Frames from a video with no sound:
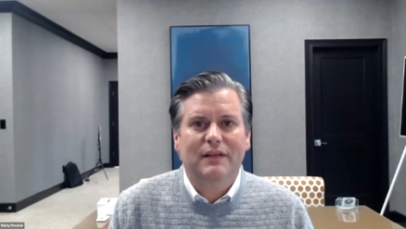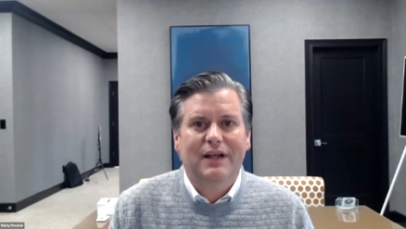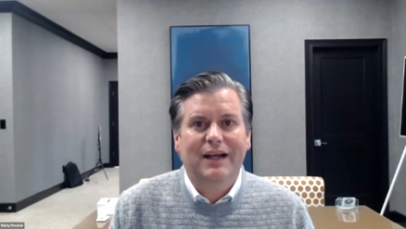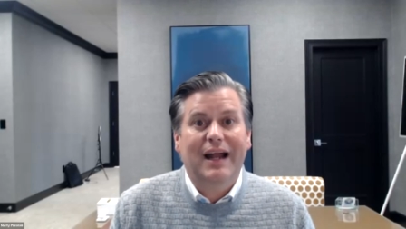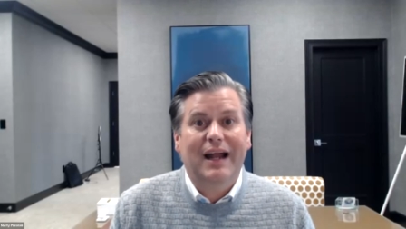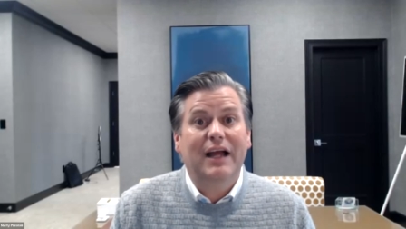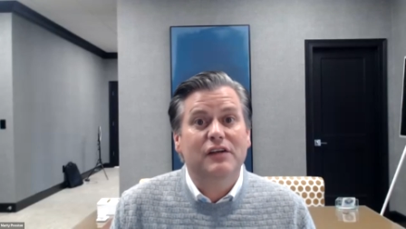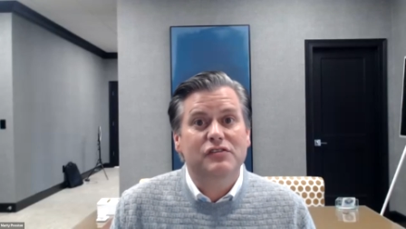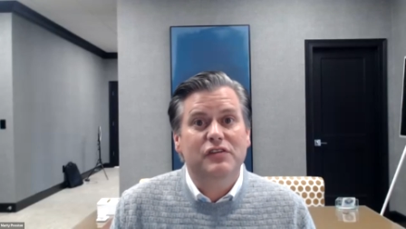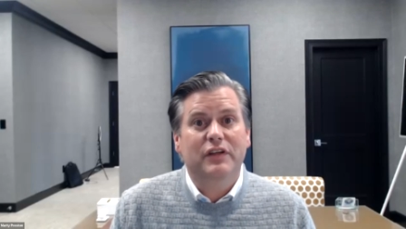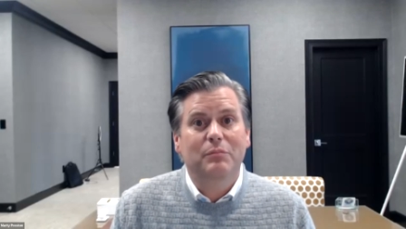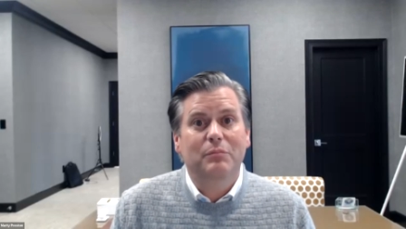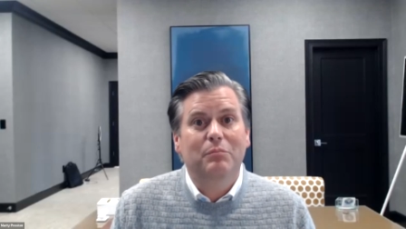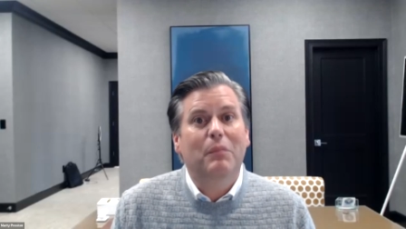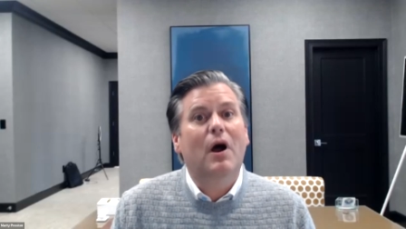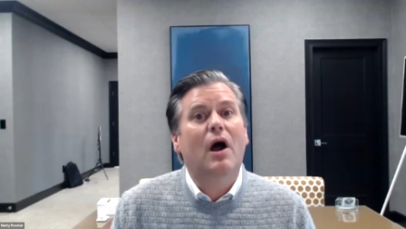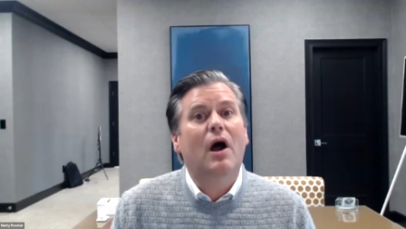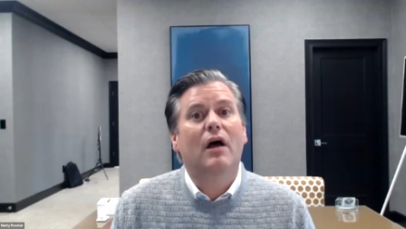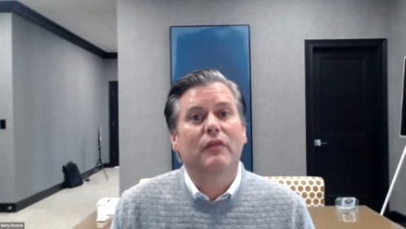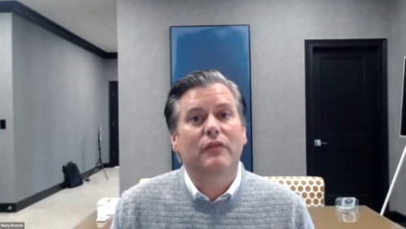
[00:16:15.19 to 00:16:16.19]
that it actually
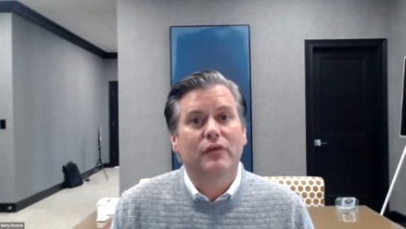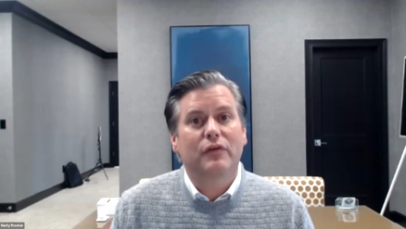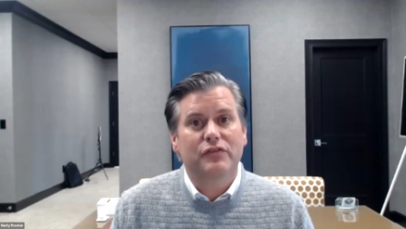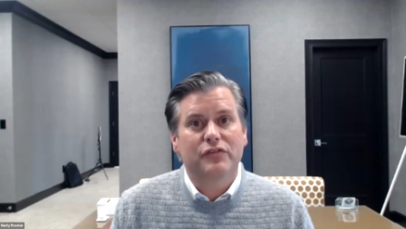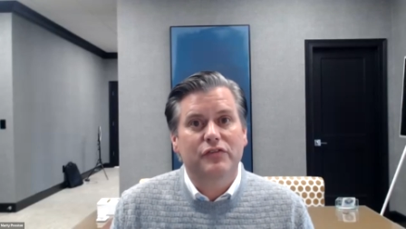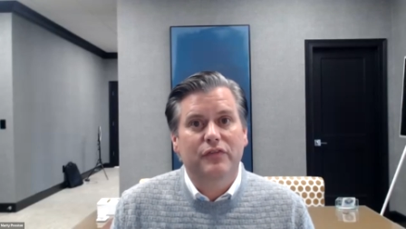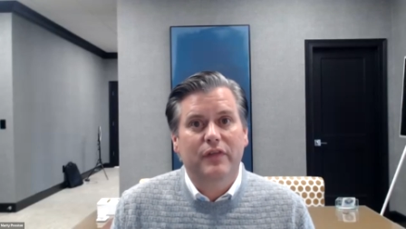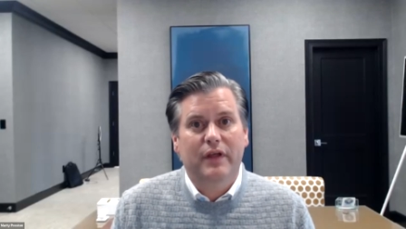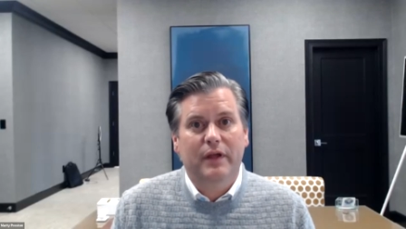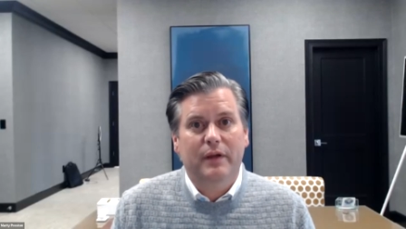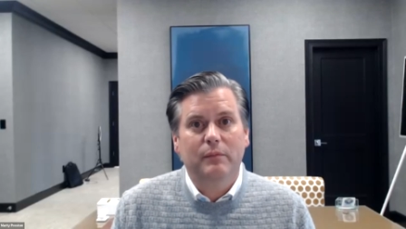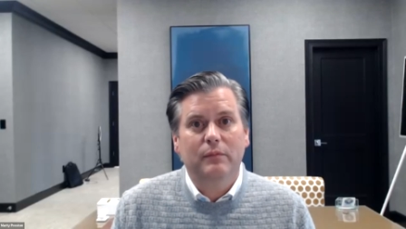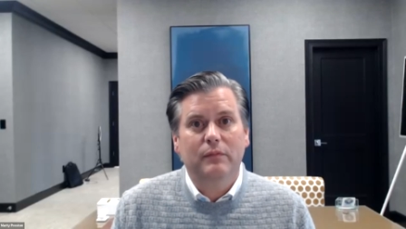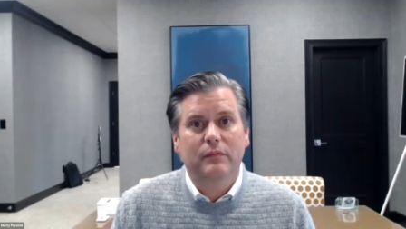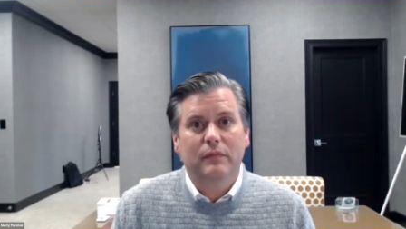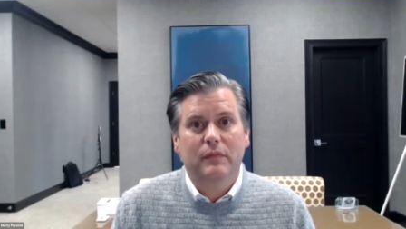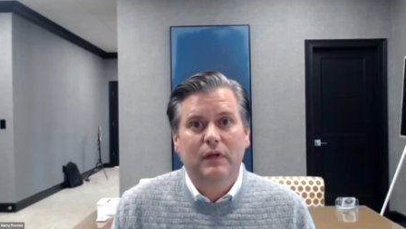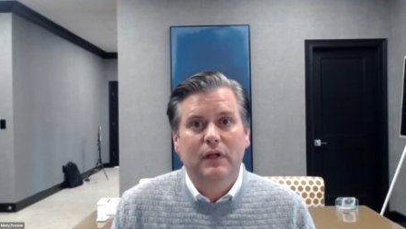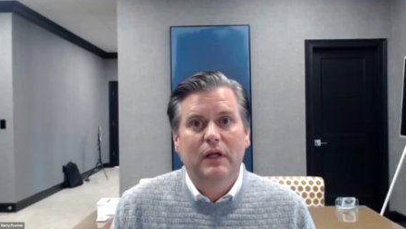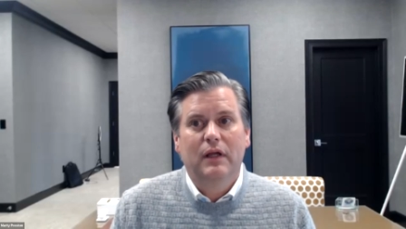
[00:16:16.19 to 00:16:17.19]
bothers
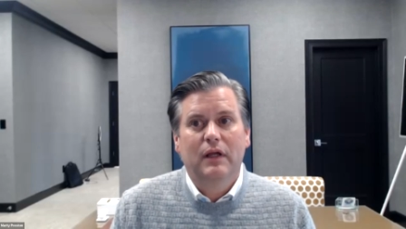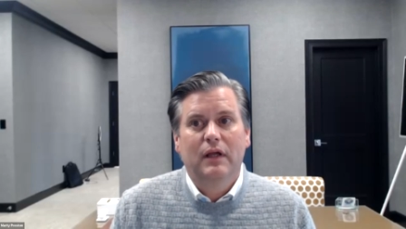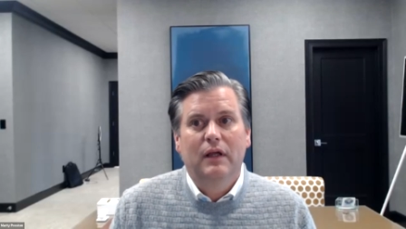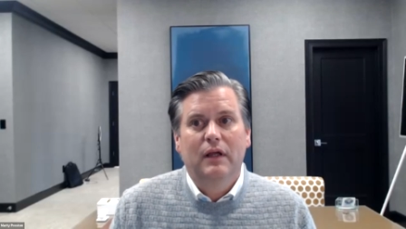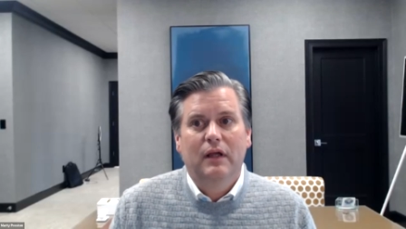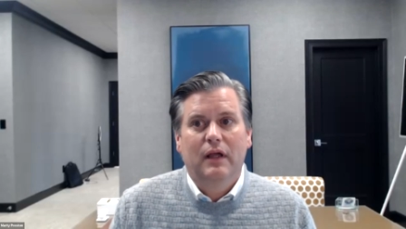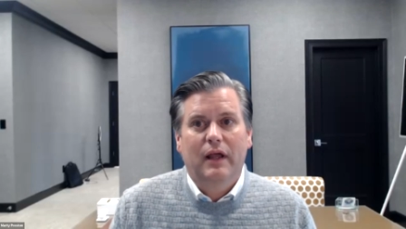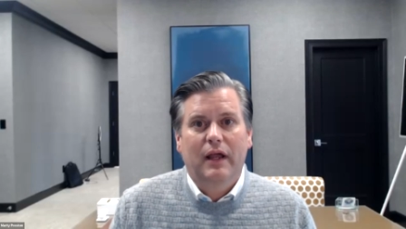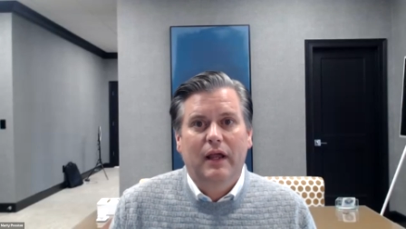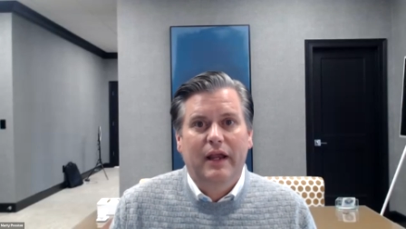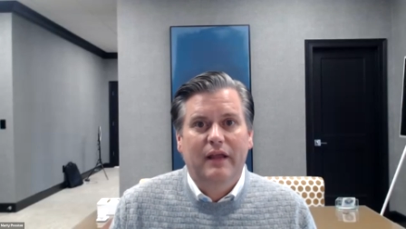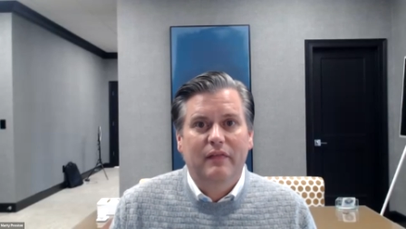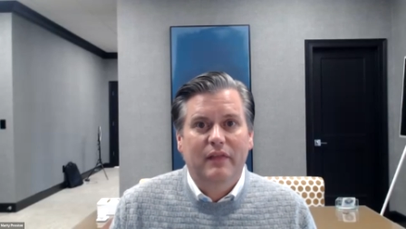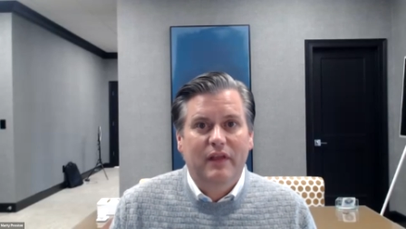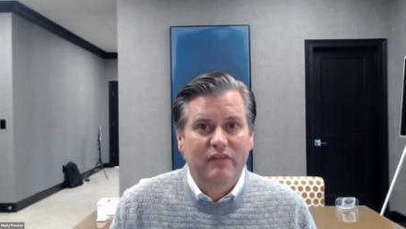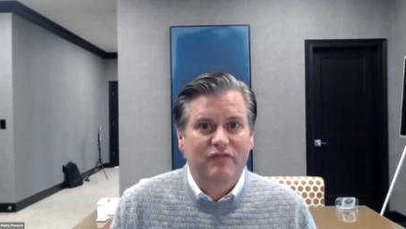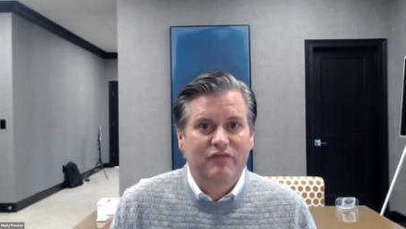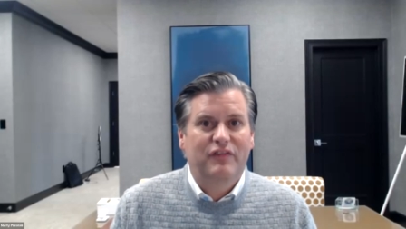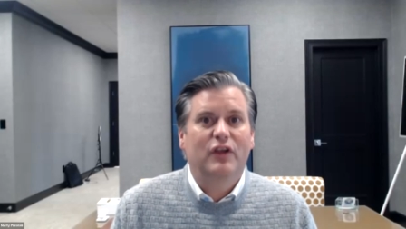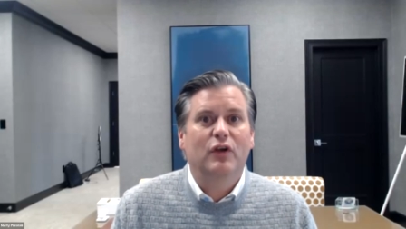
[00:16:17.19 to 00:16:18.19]
them and
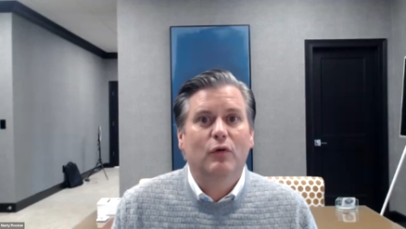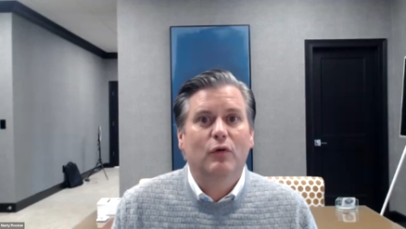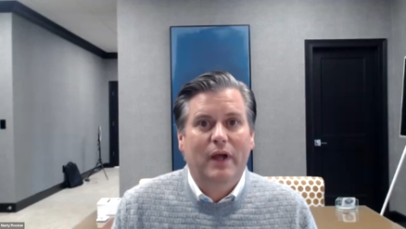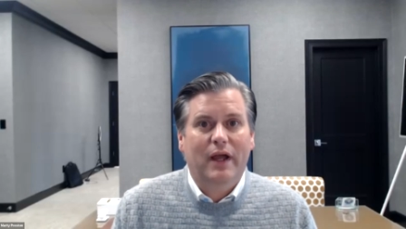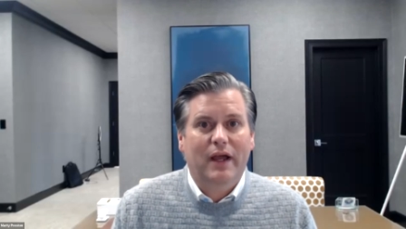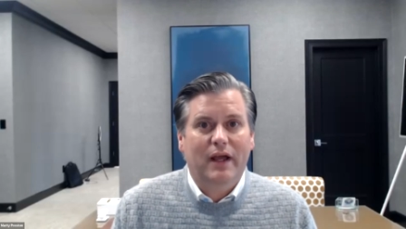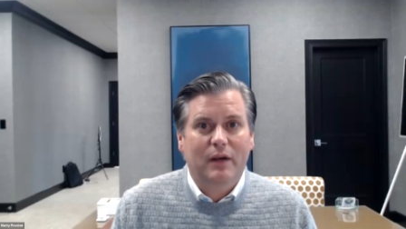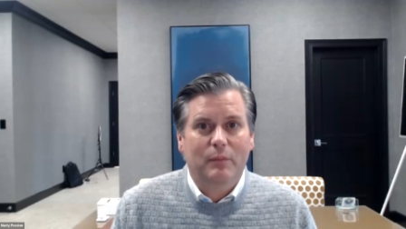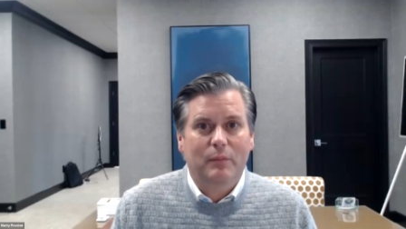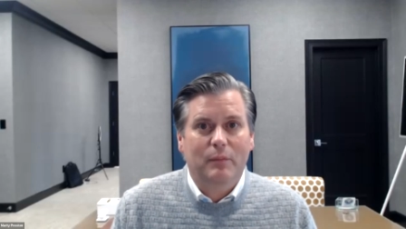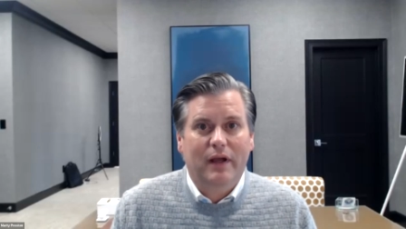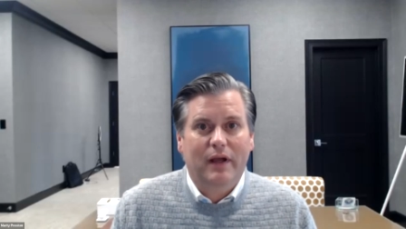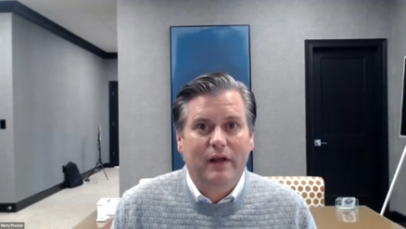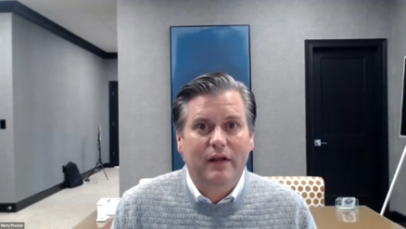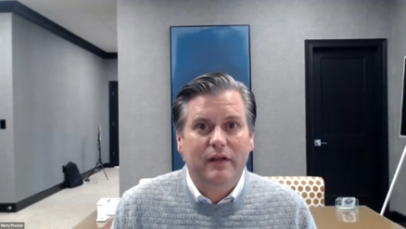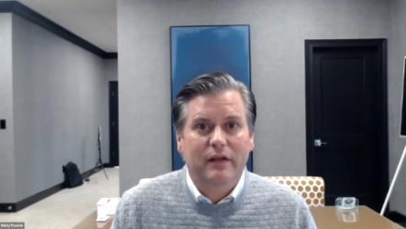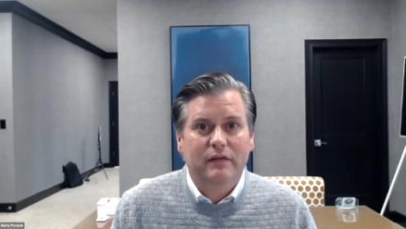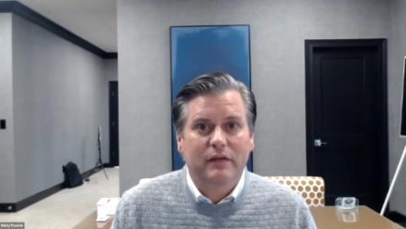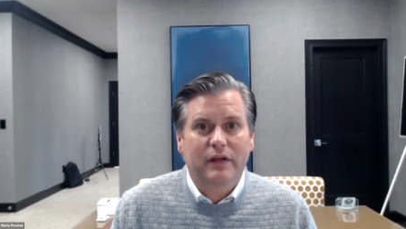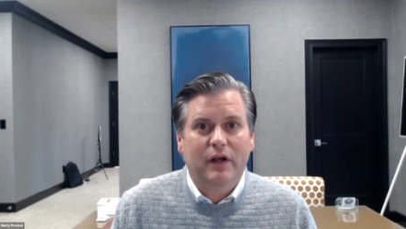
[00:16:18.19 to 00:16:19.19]
they feel bad about it.